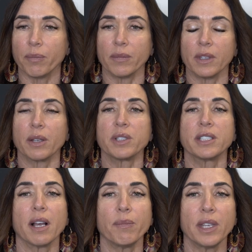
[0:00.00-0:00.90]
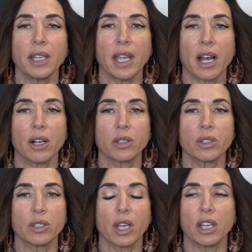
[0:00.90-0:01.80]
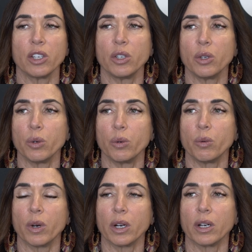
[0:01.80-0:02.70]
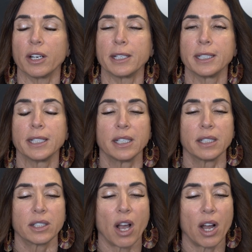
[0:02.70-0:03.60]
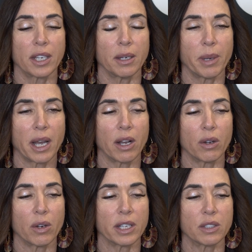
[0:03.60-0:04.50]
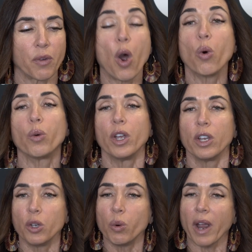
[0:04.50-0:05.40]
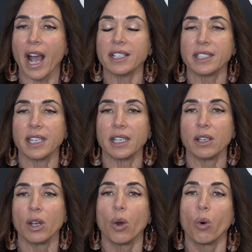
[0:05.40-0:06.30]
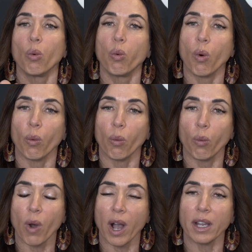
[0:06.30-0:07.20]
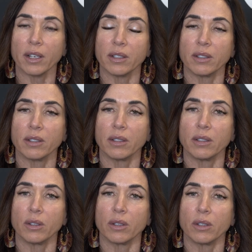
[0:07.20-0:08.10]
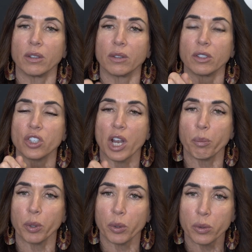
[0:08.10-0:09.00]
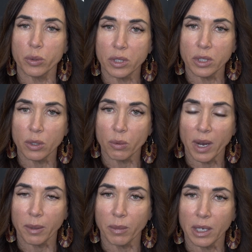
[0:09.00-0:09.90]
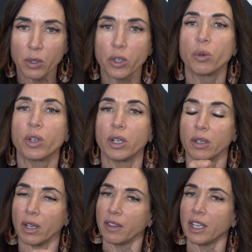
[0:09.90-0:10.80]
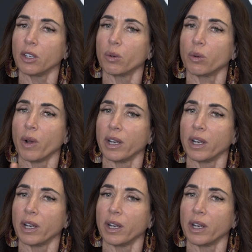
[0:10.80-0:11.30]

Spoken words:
there was something else that you were talking about as far. Oh, you were asking what shampoos do you recommend? Or you? I think you were wanted